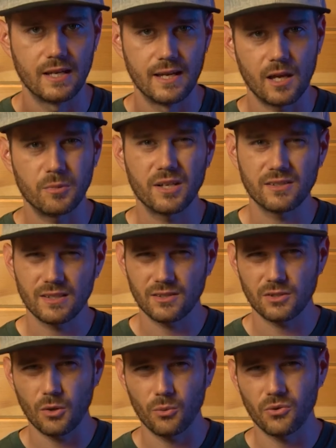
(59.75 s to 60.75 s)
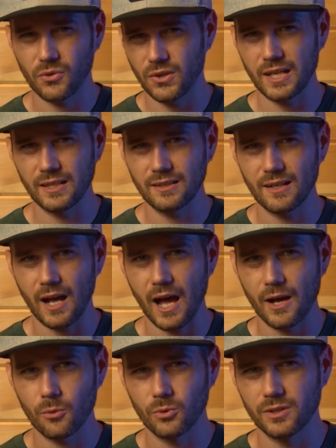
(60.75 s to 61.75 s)
And because it's so thin,
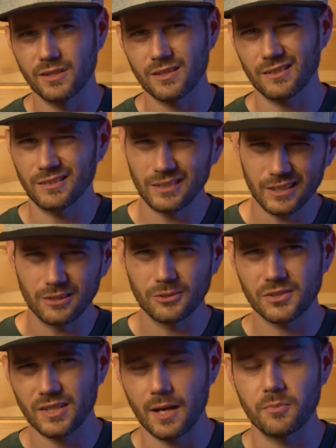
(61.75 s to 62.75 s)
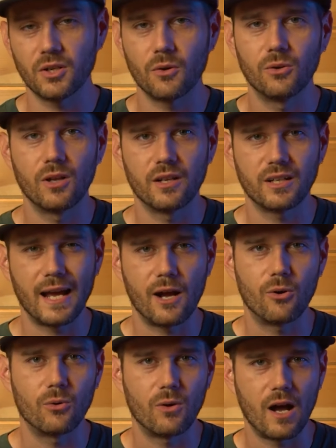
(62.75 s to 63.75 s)
I was a little skeptical on
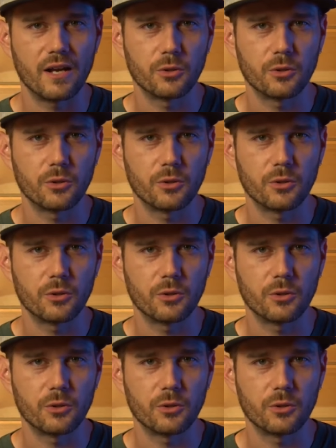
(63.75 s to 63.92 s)
how hot